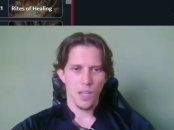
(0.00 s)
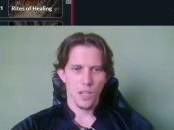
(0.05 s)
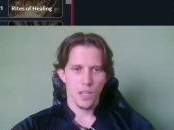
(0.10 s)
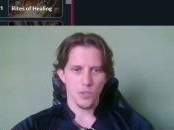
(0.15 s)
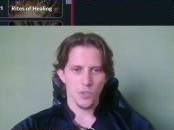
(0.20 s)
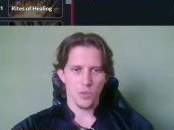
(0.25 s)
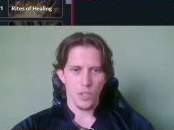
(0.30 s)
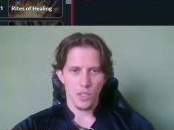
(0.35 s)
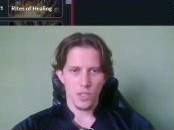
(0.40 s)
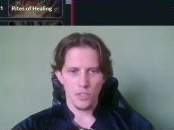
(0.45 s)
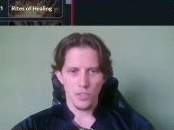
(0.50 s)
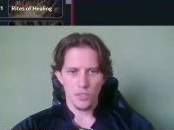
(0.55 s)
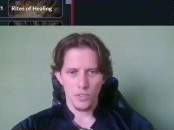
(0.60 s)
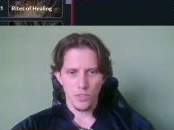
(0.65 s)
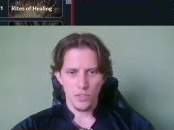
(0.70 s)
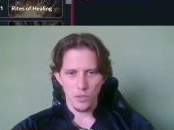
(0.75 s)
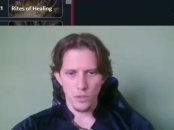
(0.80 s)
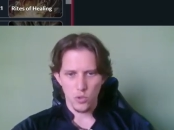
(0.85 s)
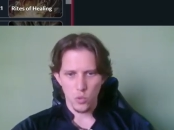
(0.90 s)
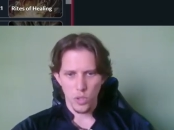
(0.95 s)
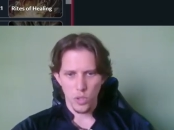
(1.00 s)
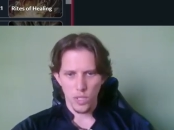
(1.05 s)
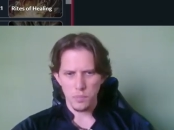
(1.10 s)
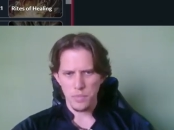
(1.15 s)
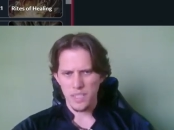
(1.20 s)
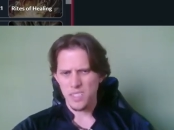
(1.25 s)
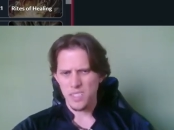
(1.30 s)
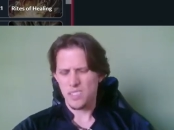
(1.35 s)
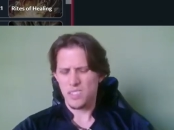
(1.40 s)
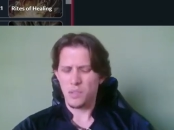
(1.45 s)
So we're going to use 1
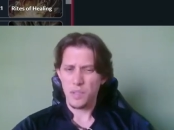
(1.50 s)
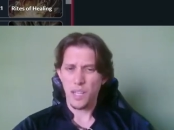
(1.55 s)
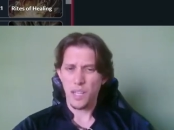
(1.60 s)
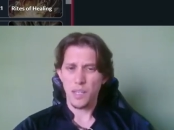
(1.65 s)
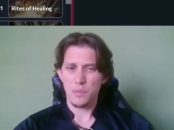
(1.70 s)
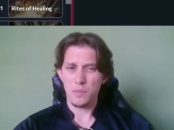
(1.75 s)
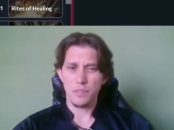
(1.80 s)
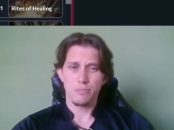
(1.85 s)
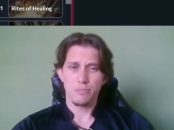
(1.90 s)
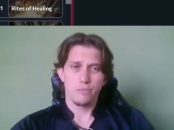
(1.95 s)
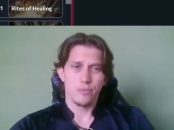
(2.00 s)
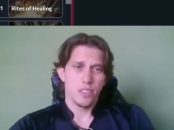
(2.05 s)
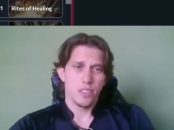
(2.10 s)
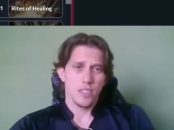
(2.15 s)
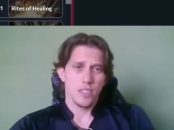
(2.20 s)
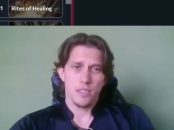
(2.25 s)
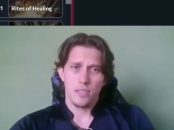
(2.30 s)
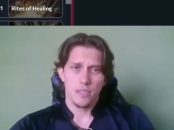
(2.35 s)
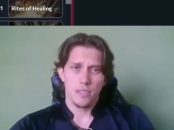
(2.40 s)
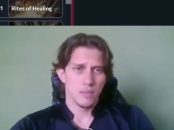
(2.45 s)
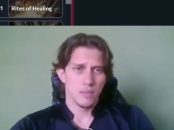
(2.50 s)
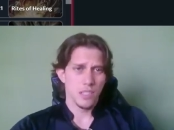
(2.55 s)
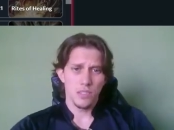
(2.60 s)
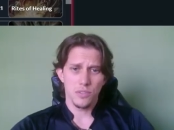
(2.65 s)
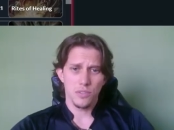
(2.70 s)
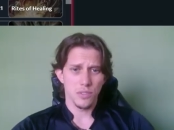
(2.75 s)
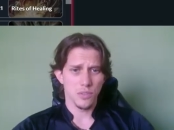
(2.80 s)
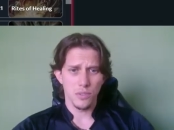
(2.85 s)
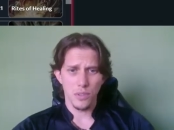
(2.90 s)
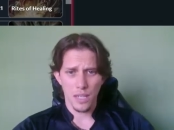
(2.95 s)
because sometimes we just need
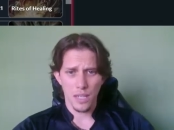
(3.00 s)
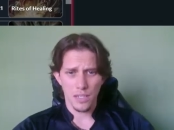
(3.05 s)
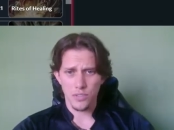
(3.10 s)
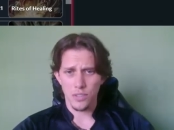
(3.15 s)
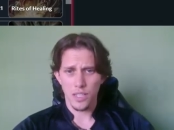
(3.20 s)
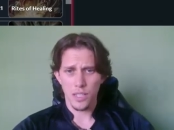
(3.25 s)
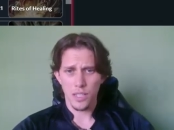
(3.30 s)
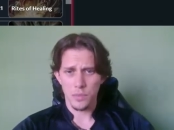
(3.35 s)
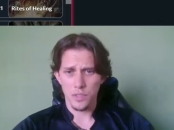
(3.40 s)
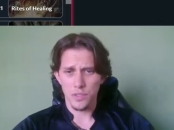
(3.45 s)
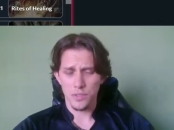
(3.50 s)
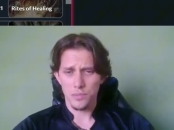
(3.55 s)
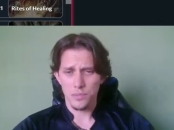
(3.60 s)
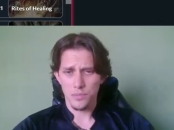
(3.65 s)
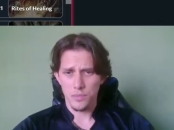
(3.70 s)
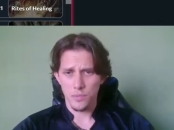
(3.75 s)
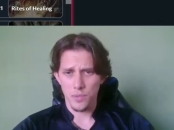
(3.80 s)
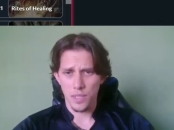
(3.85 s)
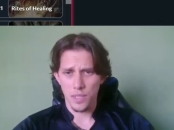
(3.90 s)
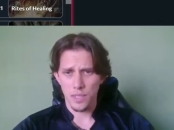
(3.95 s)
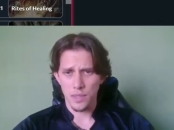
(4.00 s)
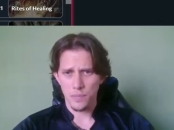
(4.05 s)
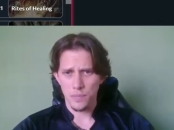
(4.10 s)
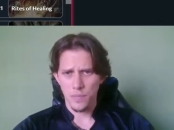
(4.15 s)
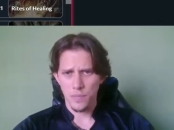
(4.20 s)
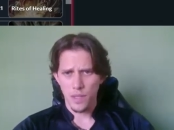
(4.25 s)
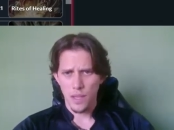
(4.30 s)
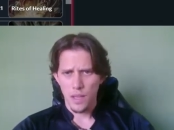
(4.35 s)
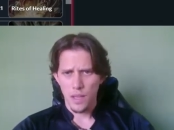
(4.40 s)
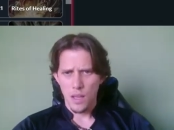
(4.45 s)
to do extra damage, right?
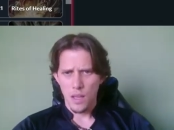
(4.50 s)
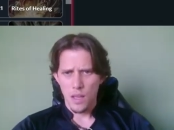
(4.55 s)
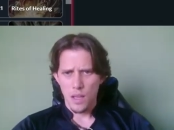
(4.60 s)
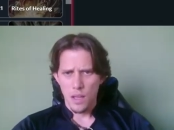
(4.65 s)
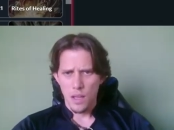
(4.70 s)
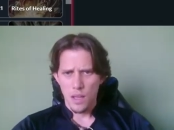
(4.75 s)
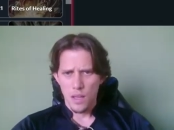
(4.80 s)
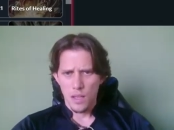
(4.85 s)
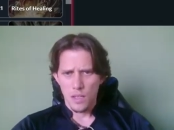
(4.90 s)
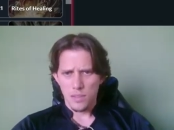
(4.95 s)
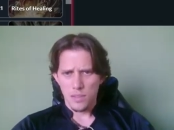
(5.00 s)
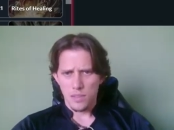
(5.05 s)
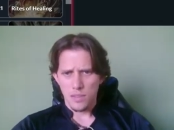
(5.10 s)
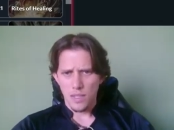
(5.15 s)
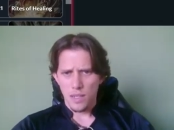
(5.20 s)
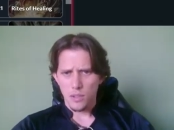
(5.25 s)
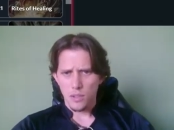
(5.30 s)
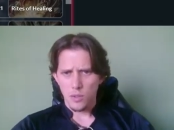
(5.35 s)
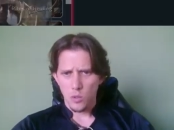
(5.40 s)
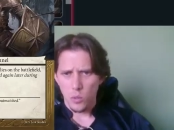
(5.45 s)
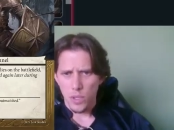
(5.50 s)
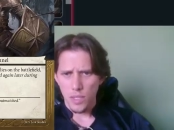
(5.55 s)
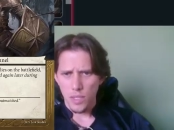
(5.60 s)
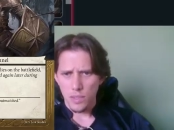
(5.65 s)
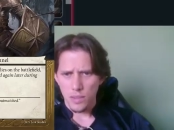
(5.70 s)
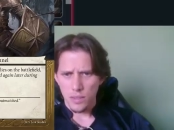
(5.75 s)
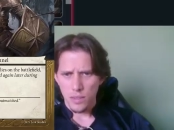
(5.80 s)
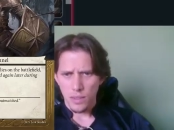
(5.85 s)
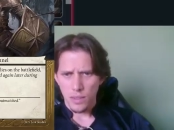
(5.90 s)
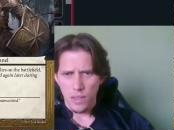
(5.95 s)
Second
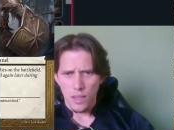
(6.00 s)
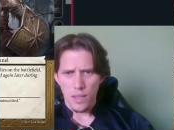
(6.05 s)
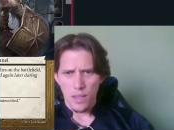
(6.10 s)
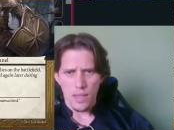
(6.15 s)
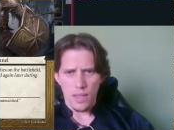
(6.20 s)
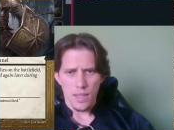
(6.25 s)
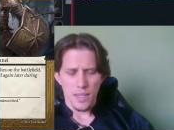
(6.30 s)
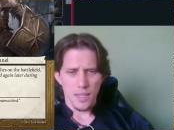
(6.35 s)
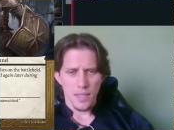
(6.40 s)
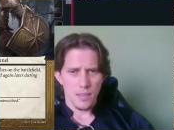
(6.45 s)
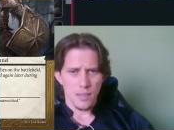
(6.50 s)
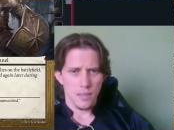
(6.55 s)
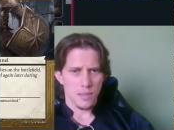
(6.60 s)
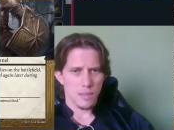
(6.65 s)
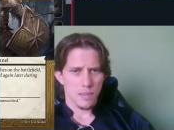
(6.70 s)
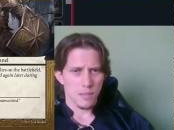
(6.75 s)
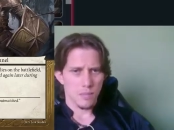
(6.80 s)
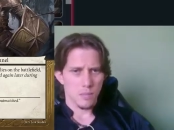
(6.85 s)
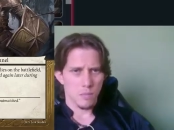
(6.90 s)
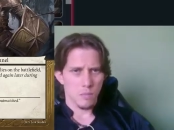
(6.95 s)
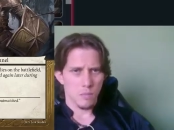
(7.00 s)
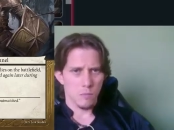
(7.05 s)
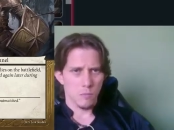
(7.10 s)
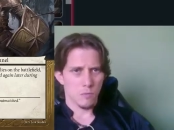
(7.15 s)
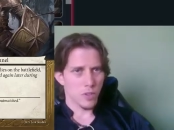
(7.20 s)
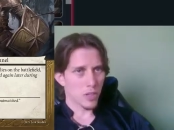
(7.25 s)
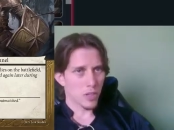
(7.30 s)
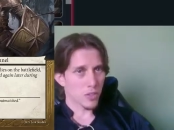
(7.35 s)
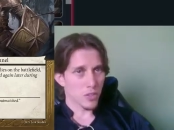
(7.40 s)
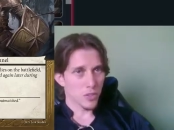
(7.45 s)
wing, it's
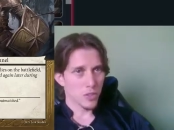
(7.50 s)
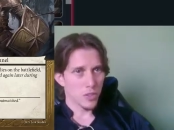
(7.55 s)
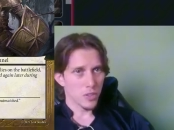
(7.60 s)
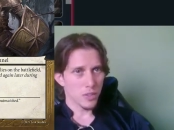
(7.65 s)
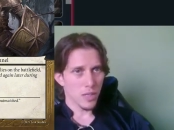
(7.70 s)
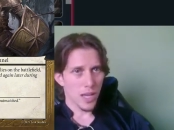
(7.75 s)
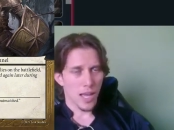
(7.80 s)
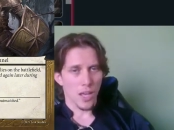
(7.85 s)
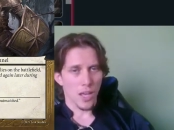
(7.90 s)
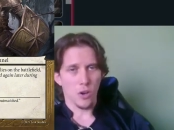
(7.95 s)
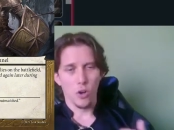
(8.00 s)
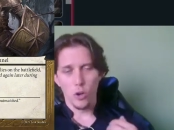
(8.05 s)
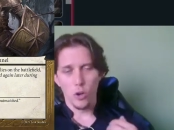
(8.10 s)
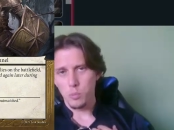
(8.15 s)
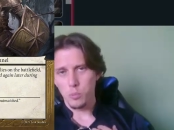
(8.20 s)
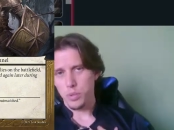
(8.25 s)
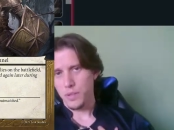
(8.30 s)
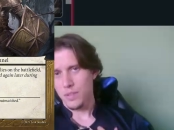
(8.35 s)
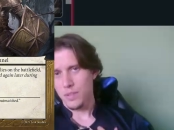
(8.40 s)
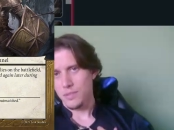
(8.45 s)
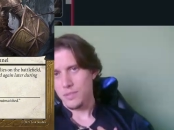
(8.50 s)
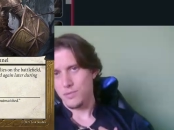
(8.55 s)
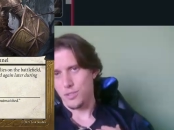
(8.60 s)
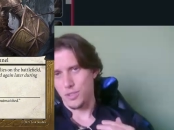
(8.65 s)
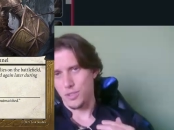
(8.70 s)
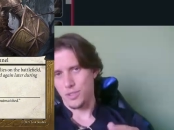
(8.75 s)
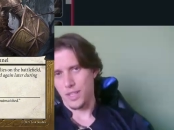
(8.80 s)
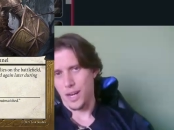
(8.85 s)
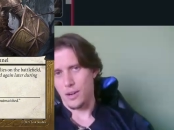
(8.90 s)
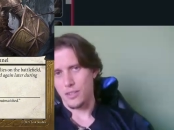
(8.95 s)
very good. I hope
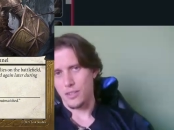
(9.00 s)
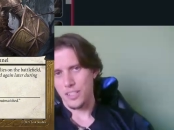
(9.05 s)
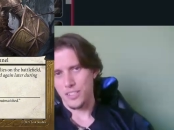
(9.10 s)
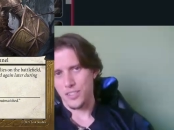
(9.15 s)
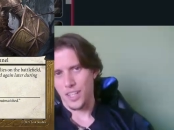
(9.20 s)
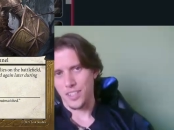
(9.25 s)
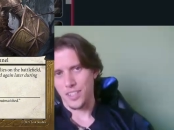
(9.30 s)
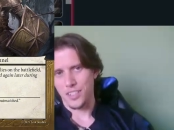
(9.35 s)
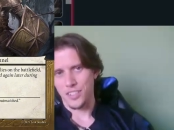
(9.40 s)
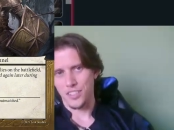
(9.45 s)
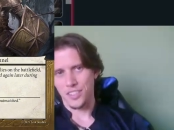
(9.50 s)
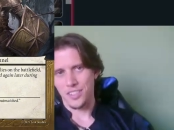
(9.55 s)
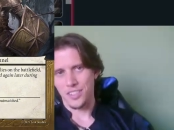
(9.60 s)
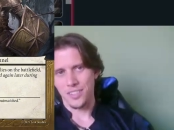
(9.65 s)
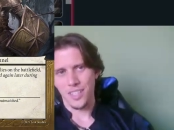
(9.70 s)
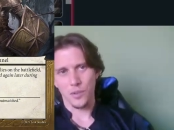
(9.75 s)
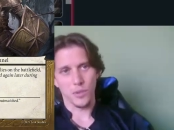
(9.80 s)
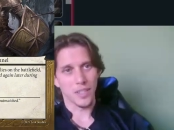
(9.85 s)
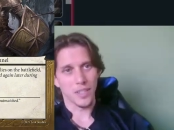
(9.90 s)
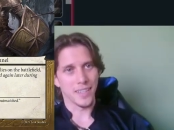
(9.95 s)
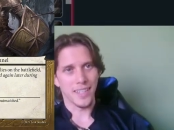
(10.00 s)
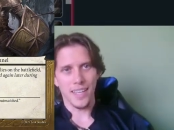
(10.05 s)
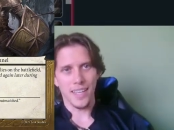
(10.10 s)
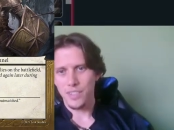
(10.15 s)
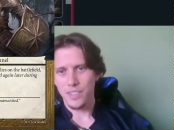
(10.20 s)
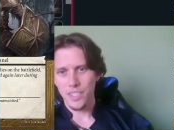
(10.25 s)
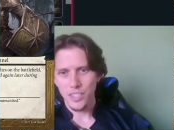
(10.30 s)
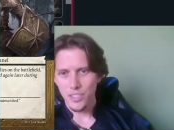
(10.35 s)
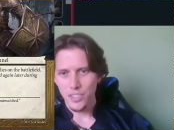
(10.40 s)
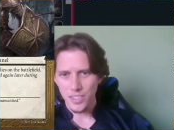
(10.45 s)
for our strategy that we
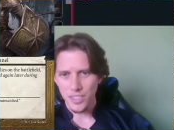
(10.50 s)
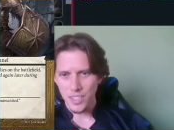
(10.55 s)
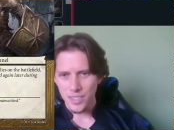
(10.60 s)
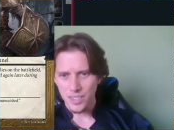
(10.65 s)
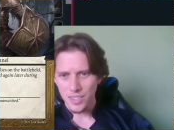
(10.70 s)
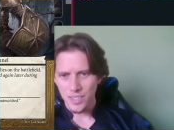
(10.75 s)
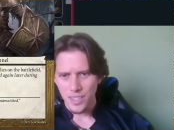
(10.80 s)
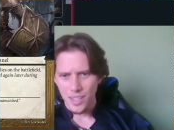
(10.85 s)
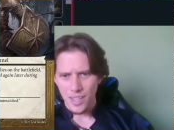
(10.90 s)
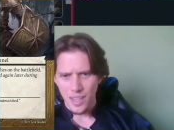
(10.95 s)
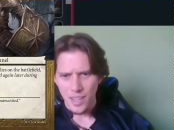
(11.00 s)
never use it.